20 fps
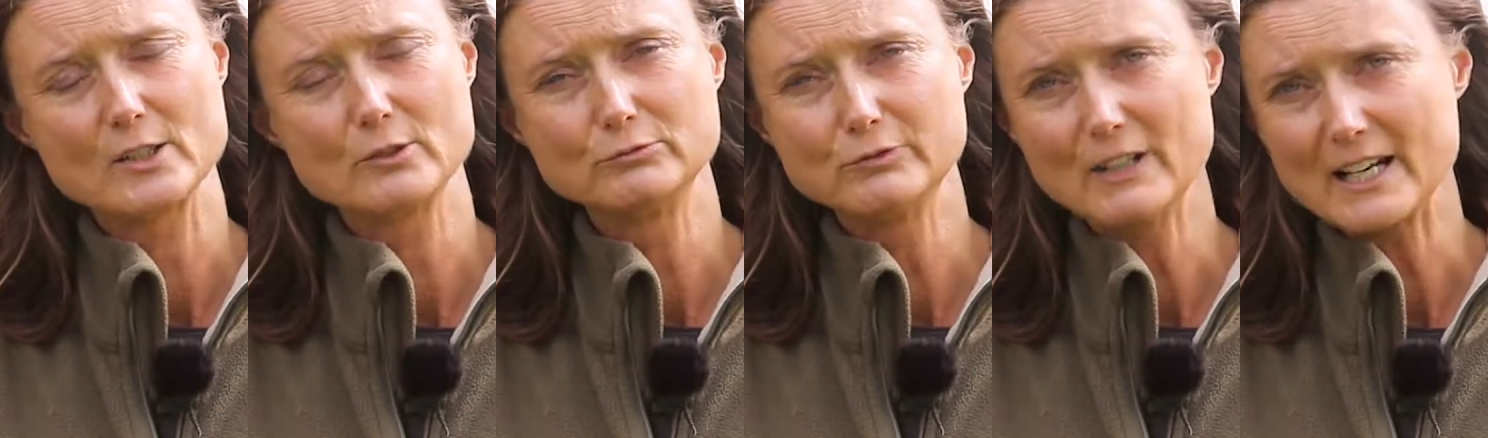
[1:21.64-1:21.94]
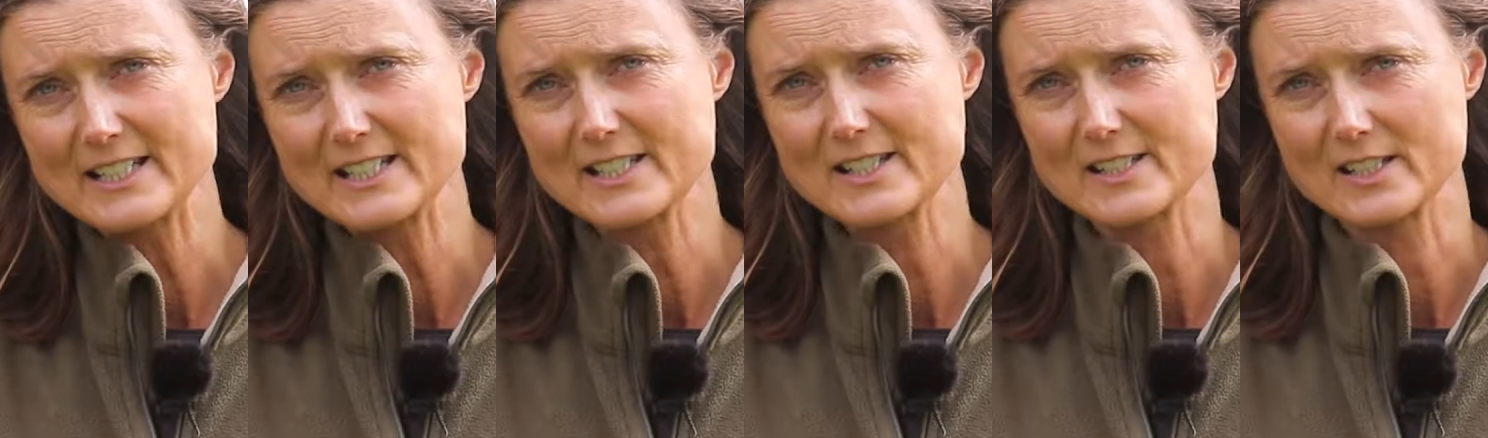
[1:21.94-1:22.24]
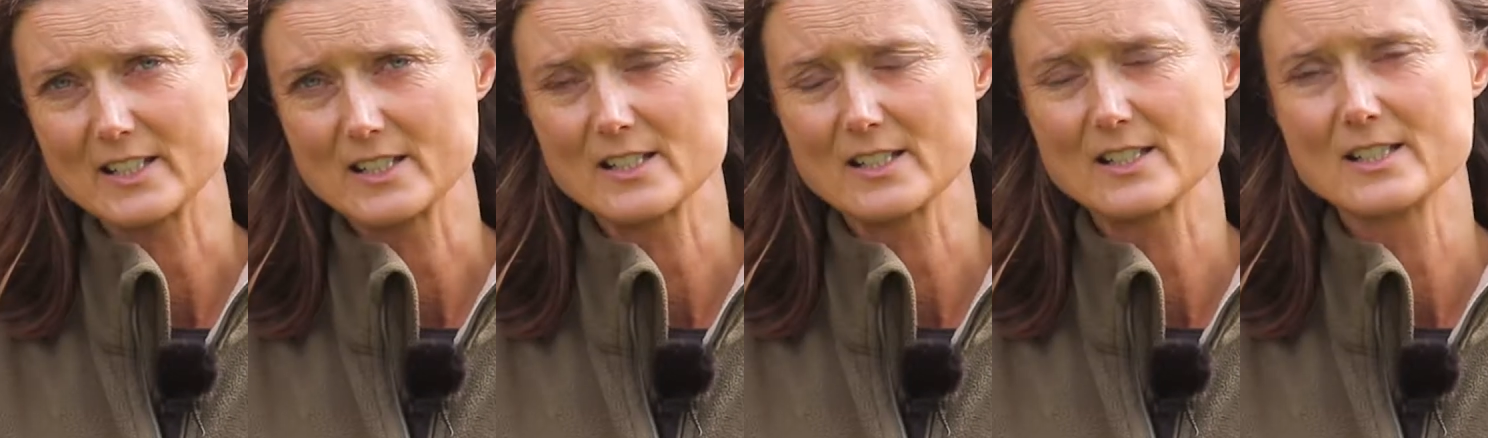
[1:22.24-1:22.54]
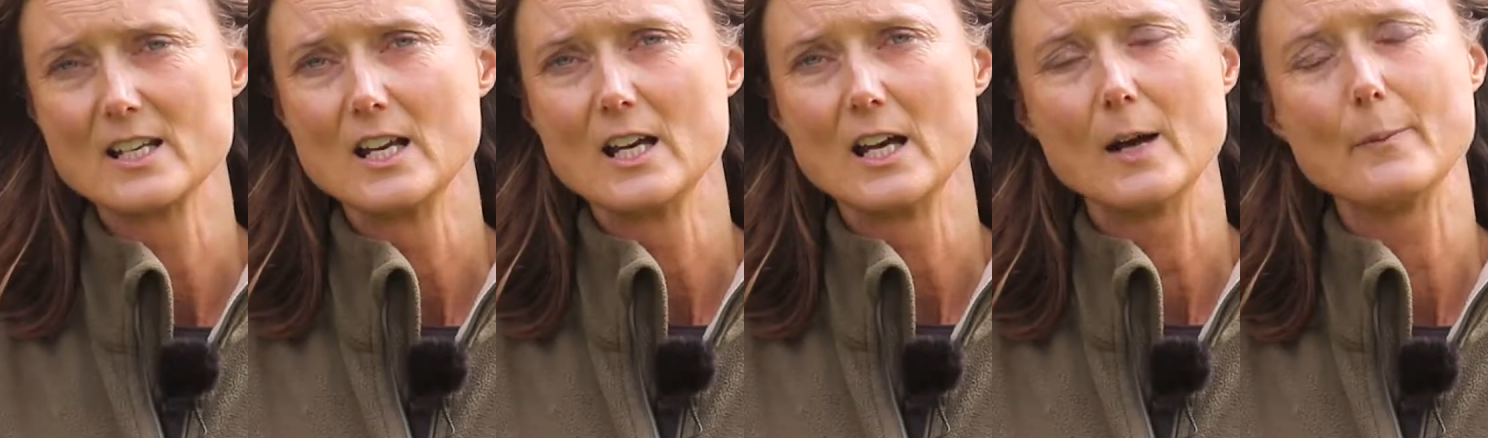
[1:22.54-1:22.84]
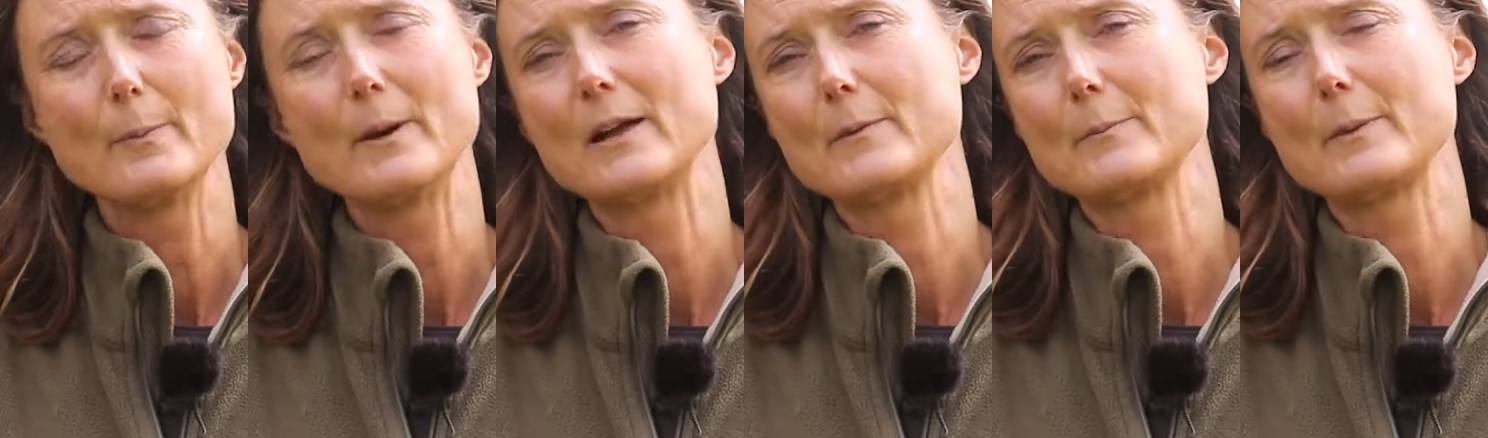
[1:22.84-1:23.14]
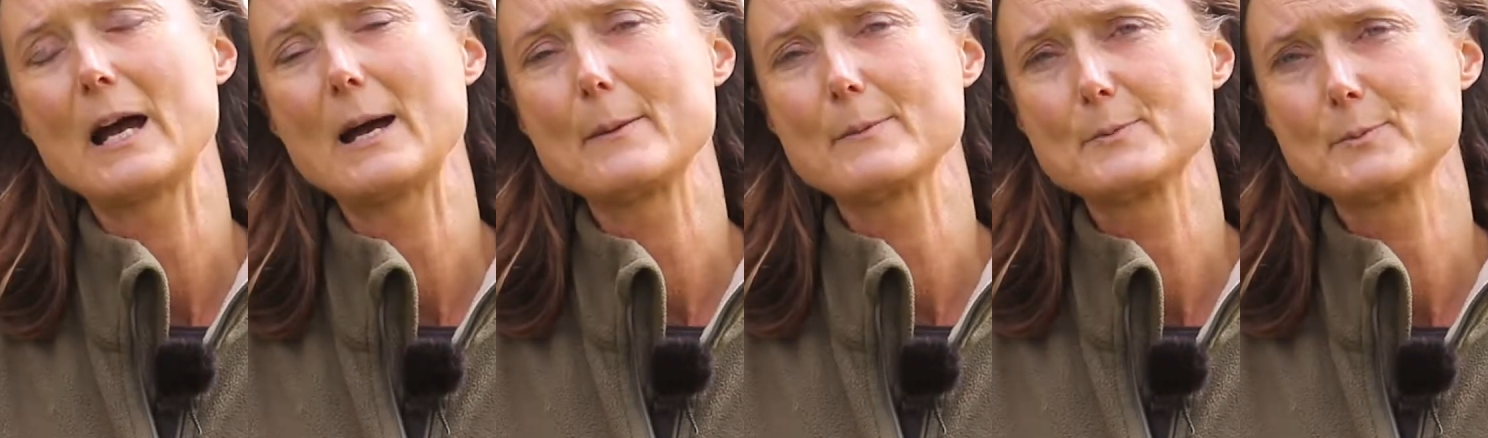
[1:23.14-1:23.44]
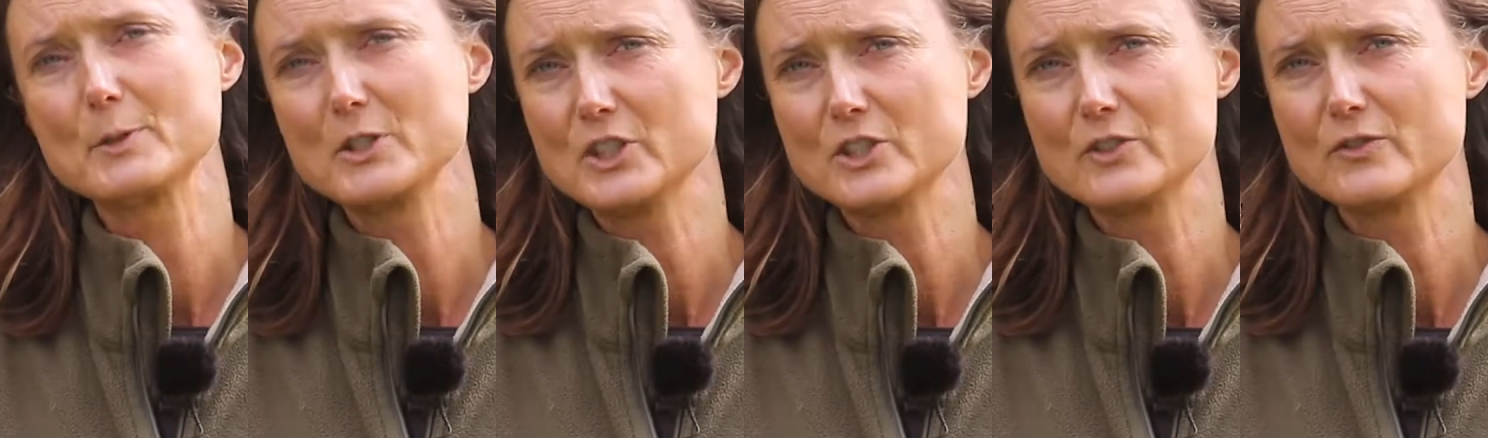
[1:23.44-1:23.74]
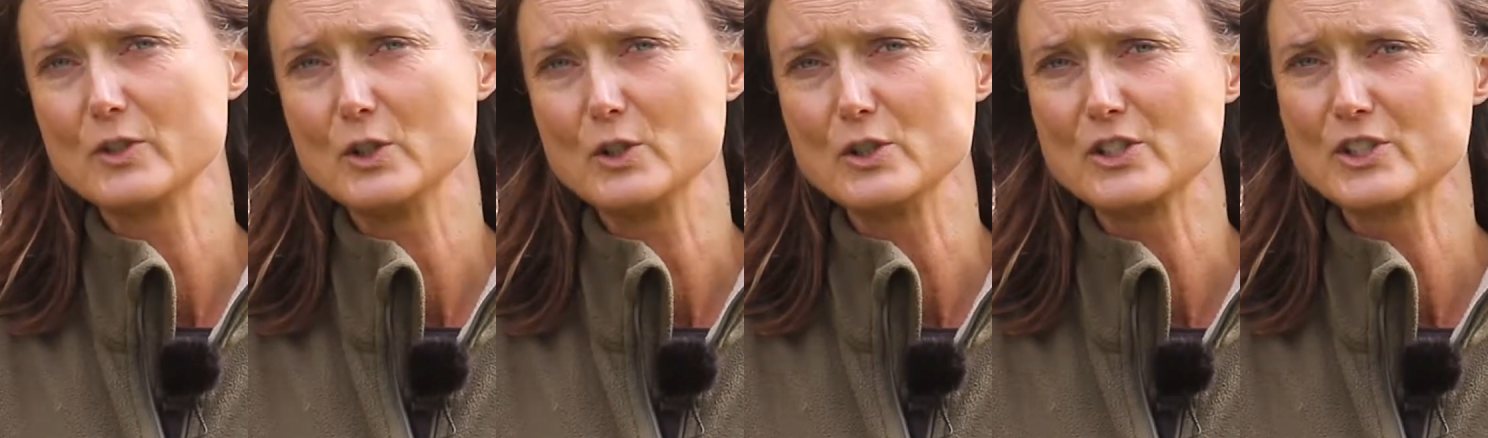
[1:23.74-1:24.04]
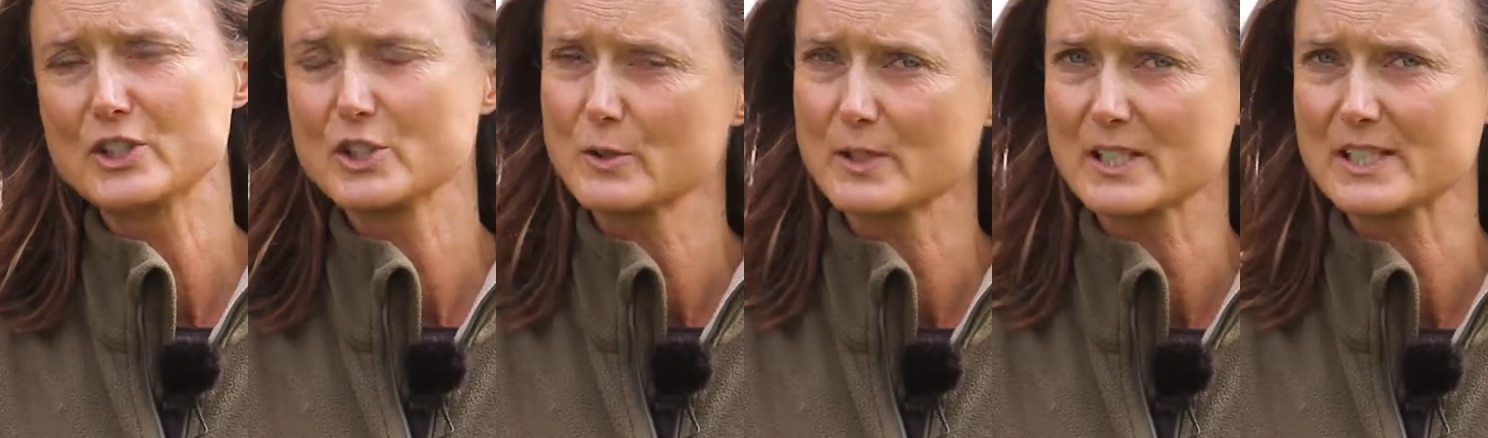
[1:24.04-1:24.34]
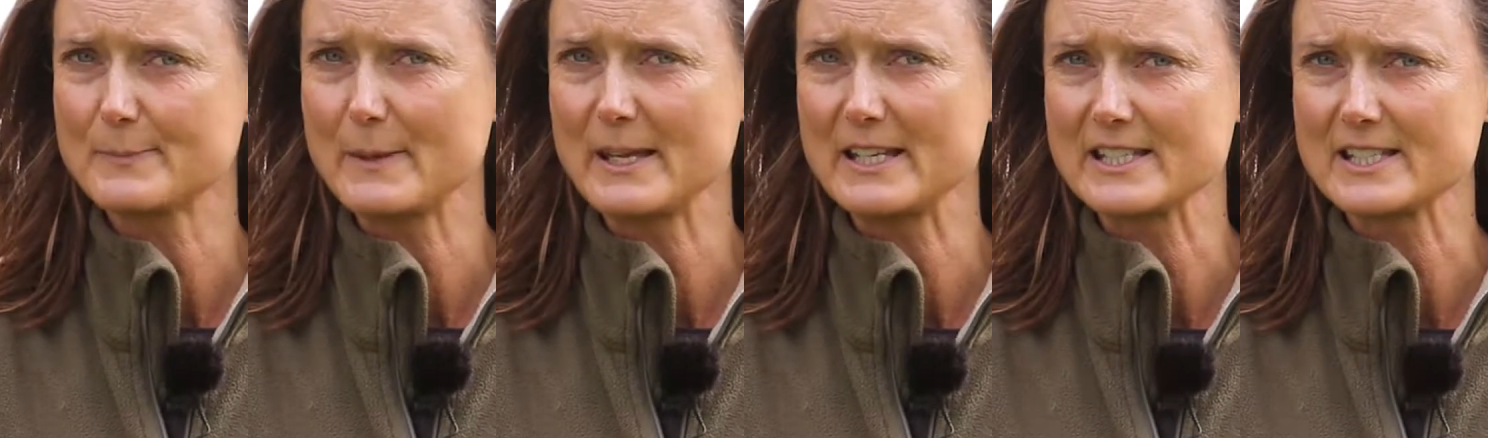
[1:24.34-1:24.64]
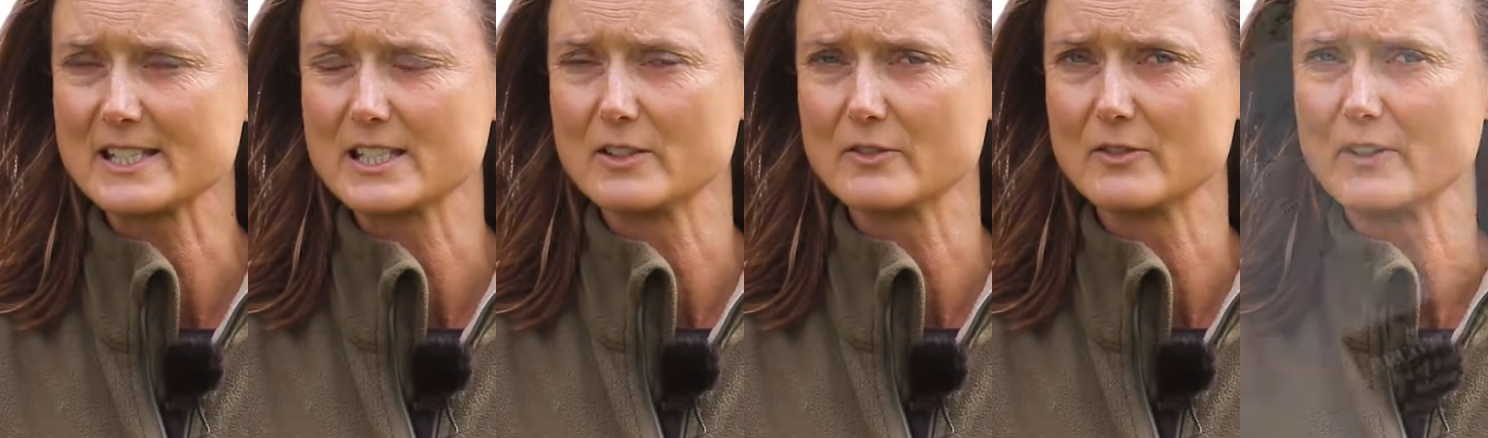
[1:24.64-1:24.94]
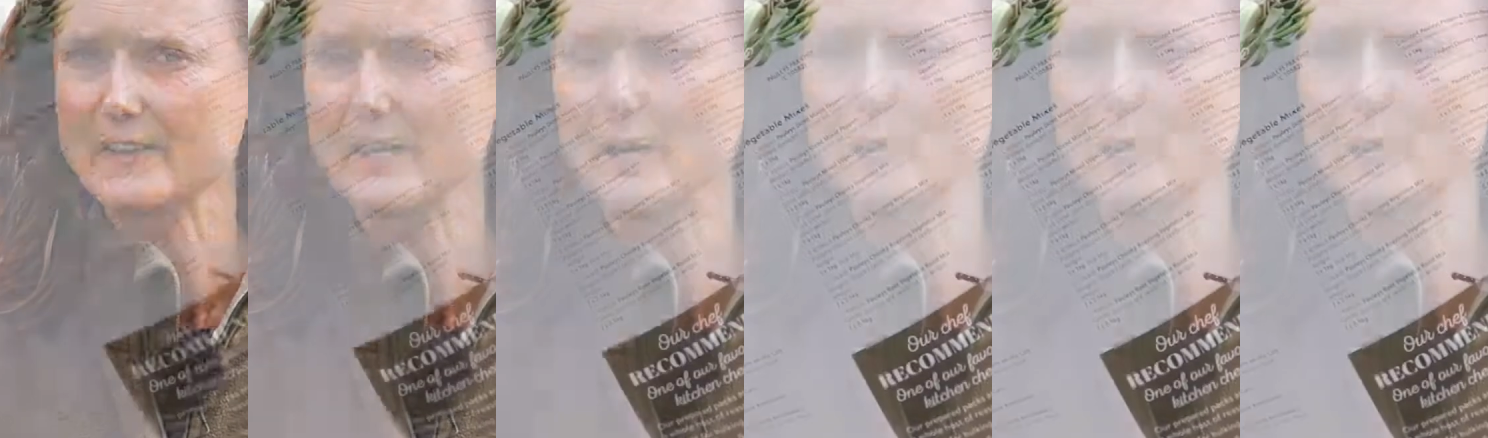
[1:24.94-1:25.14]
a reticence about perhaps British food is too expensive and